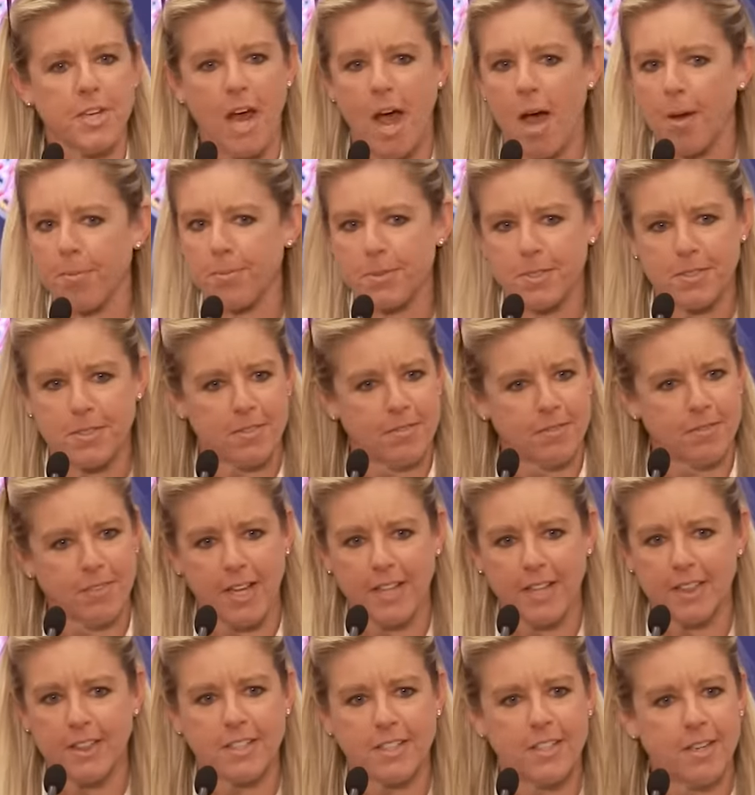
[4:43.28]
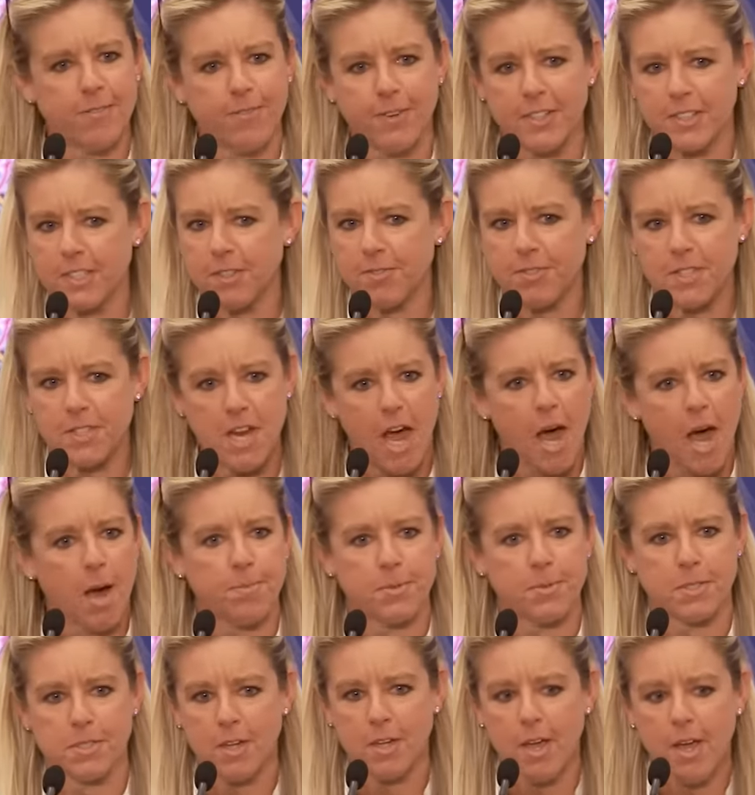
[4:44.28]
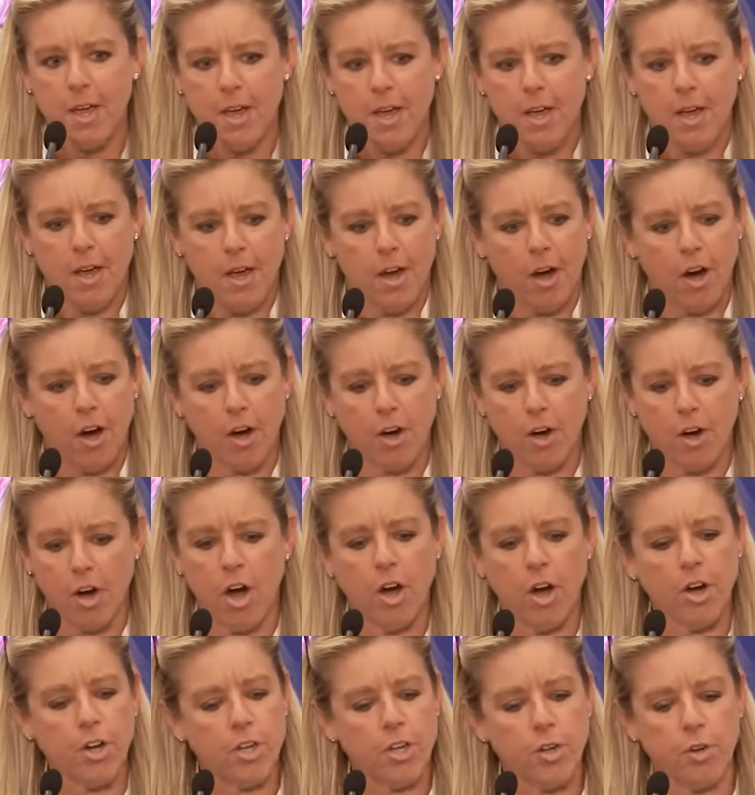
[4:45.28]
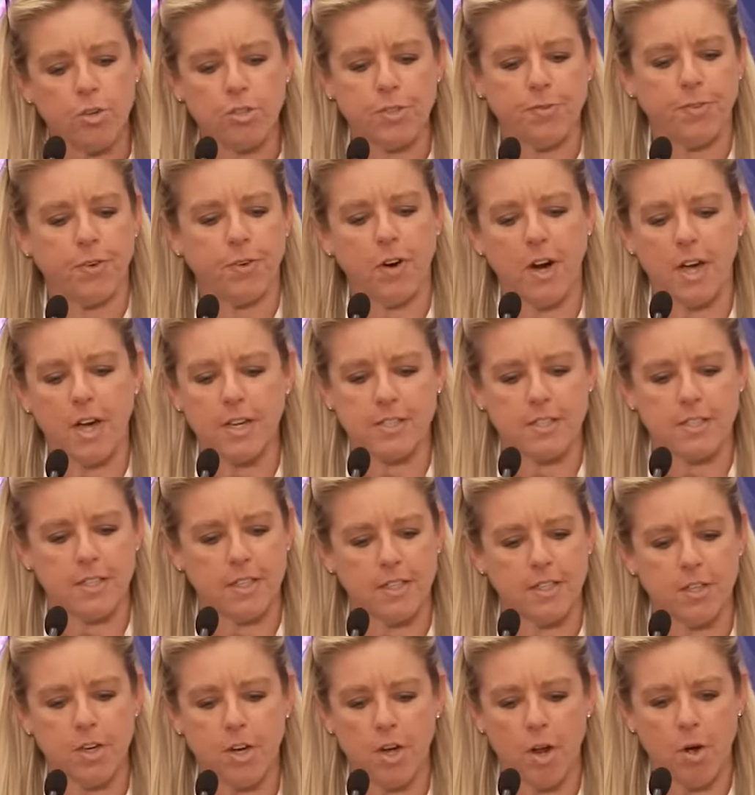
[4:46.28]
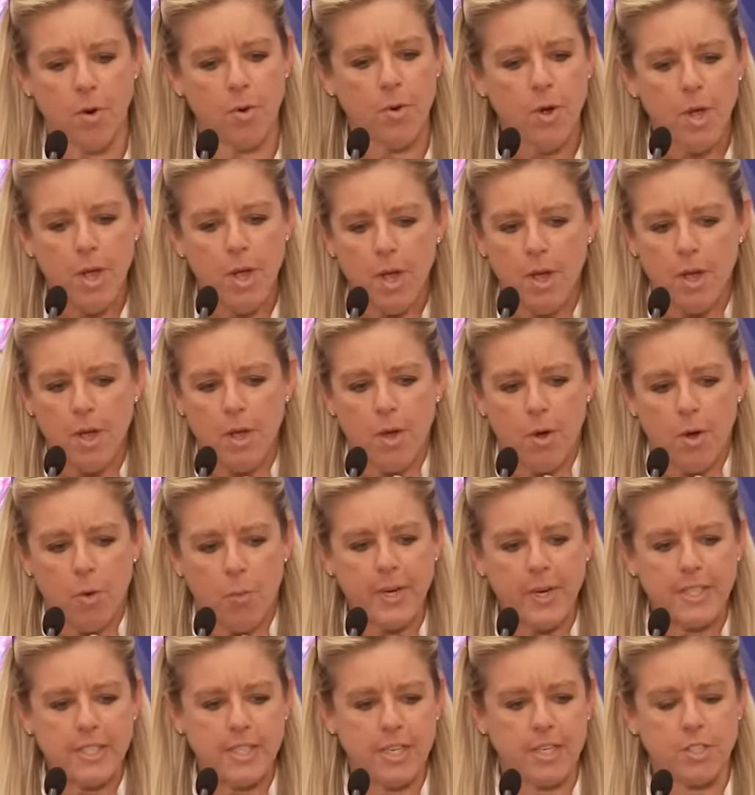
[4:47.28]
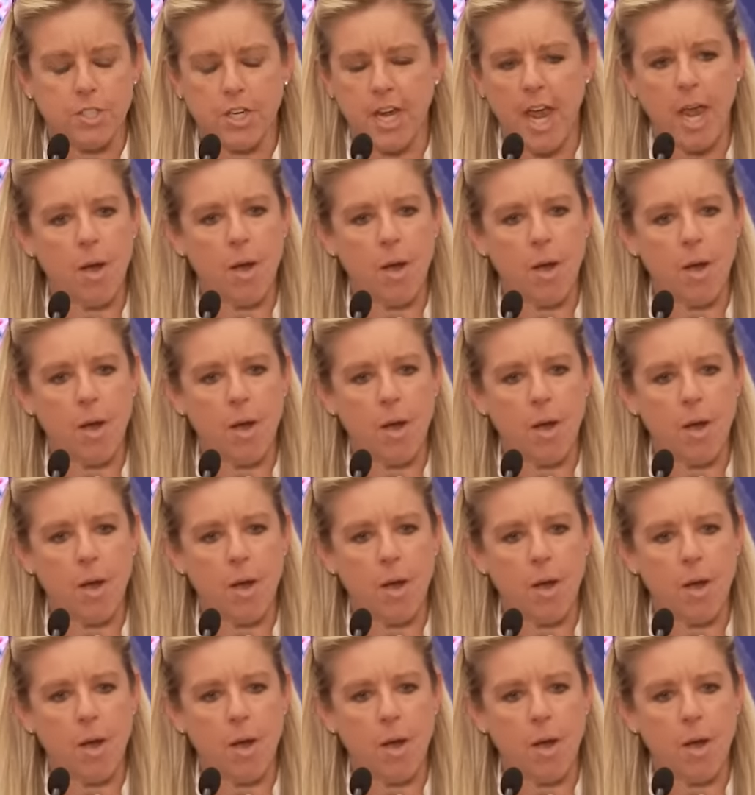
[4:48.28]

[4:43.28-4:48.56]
who's clearly a huge fan of her star player, couldn't help but admire Clark's attitude.